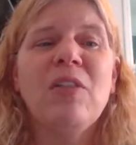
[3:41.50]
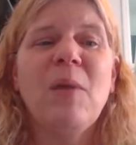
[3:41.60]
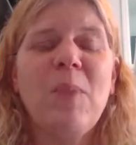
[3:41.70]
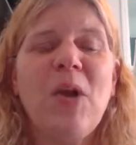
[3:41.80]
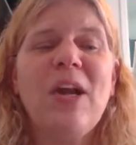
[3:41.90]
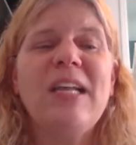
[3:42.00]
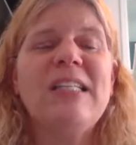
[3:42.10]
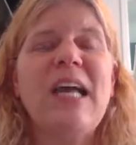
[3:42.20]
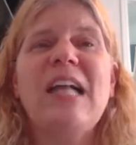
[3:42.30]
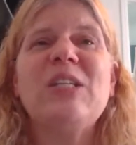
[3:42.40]

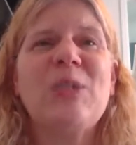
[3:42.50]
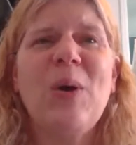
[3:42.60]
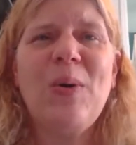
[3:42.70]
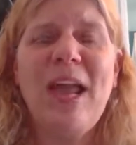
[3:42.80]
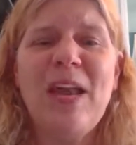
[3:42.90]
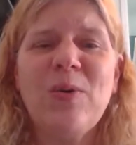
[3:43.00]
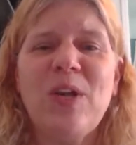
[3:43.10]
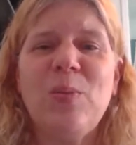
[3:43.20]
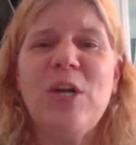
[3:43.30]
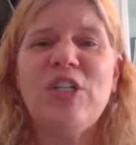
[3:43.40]
Americans got so
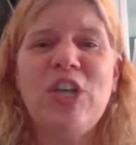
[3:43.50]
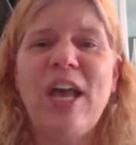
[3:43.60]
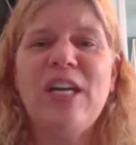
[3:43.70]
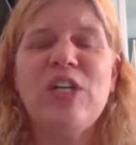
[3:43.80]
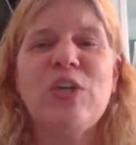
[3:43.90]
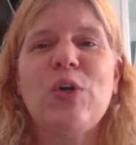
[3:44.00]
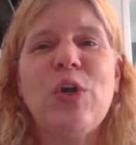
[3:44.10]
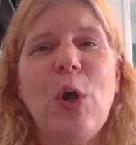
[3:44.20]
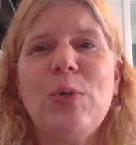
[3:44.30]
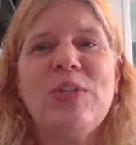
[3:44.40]
angry when China turned
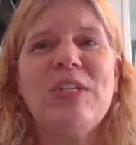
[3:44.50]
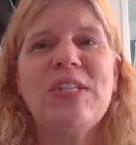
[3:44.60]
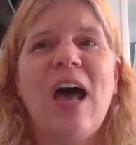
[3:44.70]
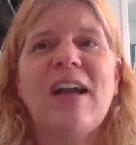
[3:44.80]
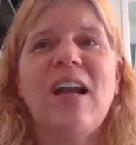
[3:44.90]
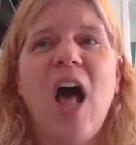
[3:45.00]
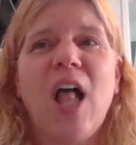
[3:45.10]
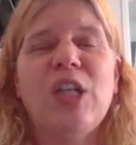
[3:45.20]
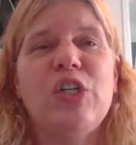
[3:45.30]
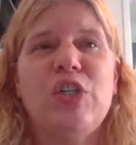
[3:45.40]
hoses on
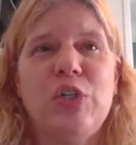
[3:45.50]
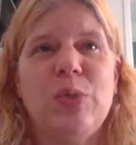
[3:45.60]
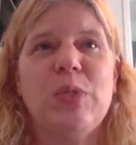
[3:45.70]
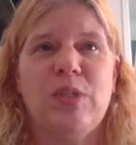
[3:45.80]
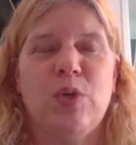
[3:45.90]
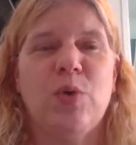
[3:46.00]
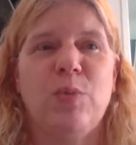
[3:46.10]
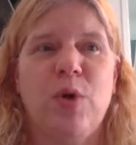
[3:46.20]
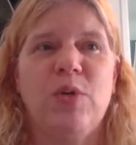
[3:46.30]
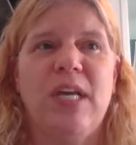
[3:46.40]
college students who were
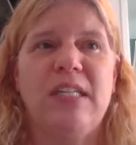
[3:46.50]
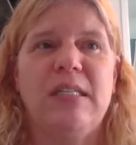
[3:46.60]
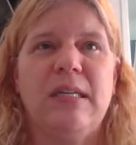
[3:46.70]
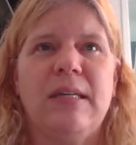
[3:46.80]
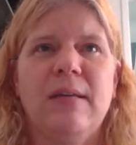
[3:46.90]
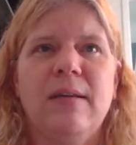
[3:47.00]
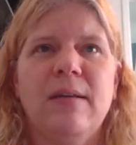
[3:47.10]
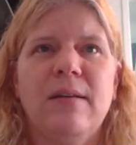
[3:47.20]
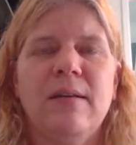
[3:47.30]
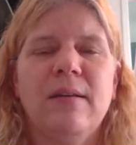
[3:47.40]
protesting.
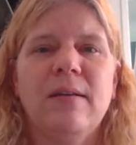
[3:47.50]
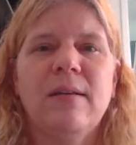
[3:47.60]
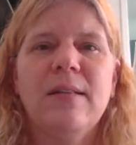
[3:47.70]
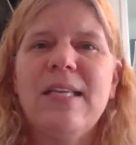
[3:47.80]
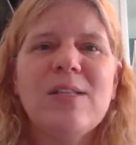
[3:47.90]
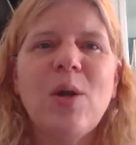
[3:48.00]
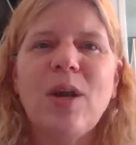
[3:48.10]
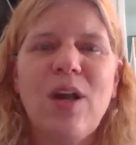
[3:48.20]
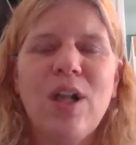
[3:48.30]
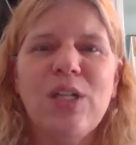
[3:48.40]
These
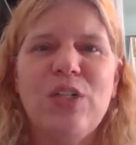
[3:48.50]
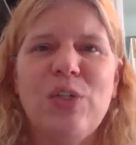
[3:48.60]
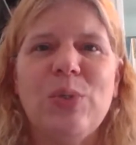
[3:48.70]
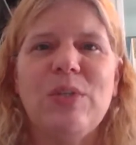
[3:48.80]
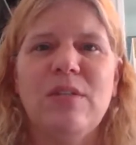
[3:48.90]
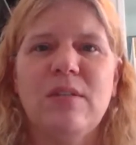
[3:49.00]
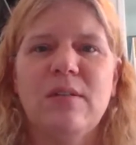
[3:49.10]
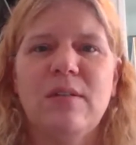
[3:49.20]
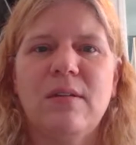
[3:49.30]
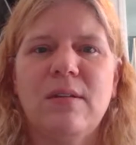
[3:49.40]
aren't college students.
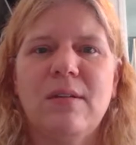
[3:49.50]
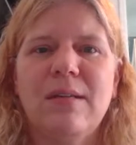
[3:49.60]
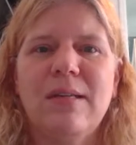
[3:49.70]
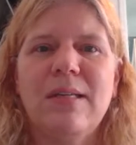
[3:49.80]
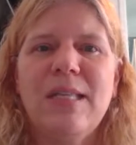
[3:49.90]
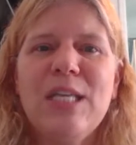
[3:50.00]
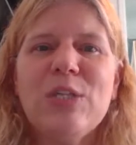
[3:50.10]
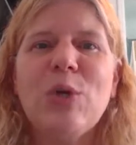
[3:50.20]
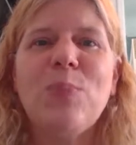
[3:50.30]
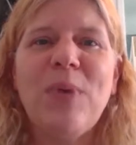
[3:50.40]

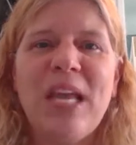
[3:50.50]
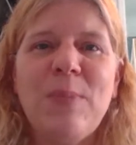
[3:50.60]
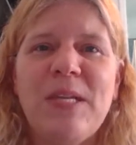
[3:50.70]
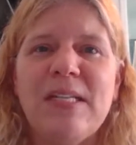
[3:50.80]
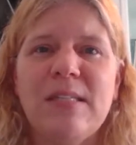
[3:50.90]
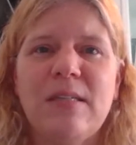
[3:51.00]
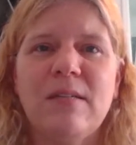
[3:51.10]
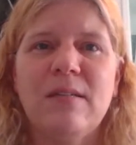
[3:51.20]
These are babies.